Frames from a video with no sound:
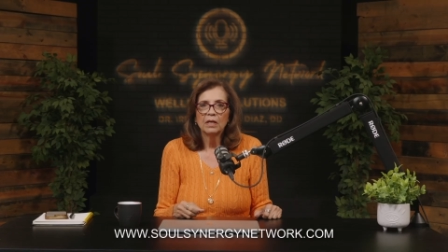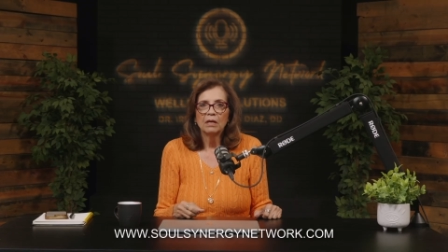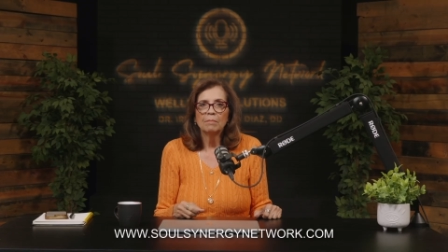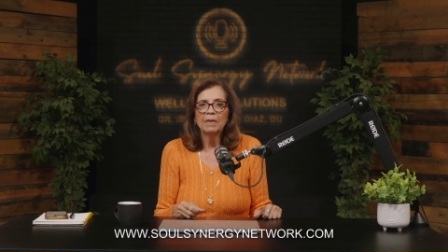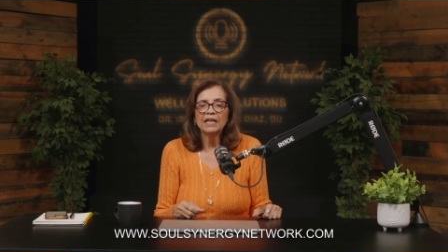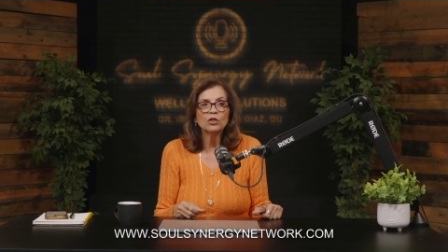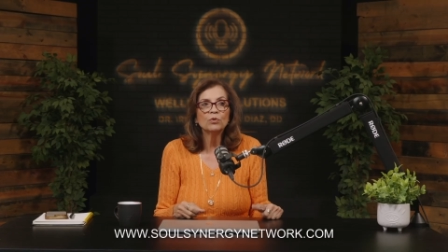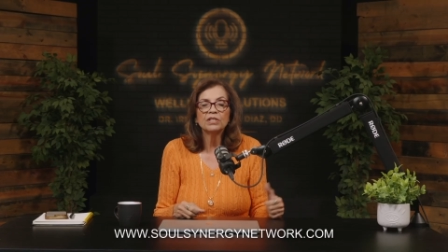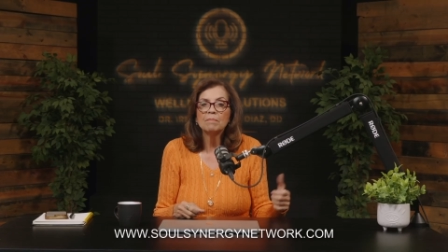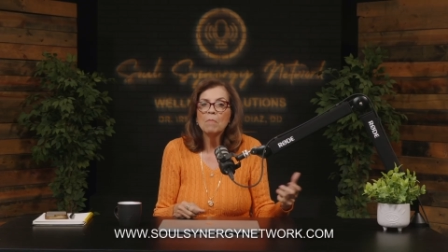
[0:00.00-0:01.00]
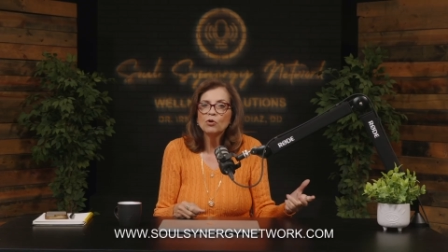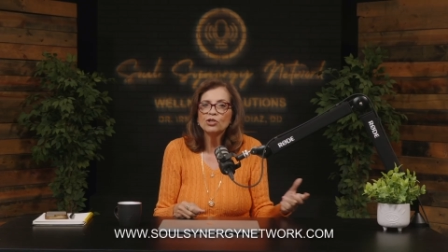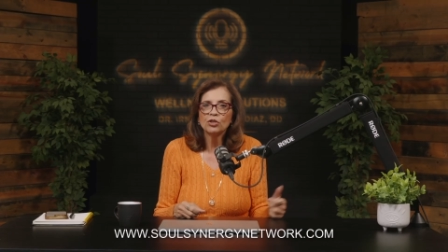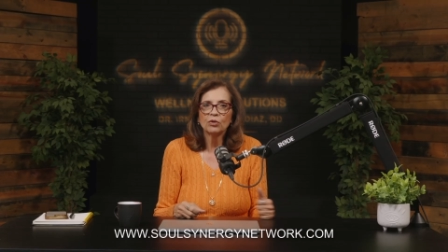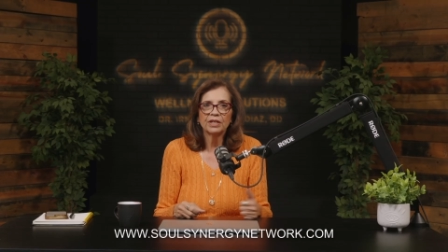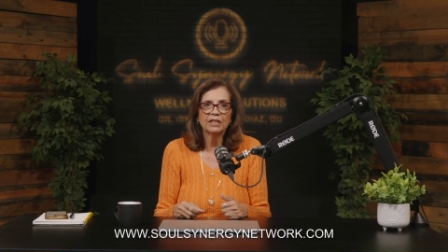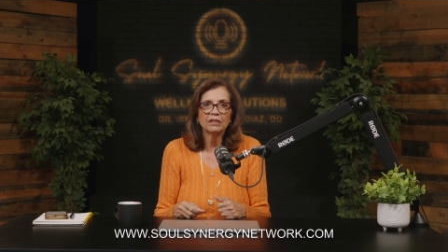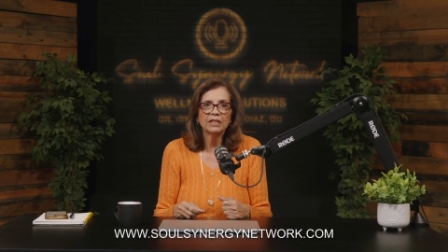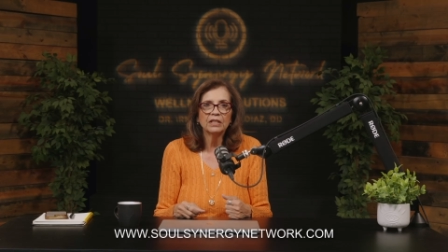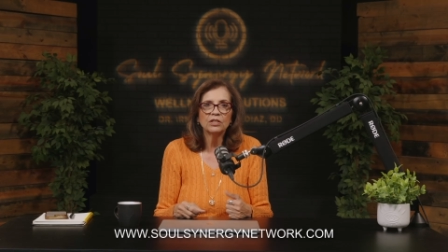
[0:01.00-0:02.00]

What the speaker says: may use emotional healing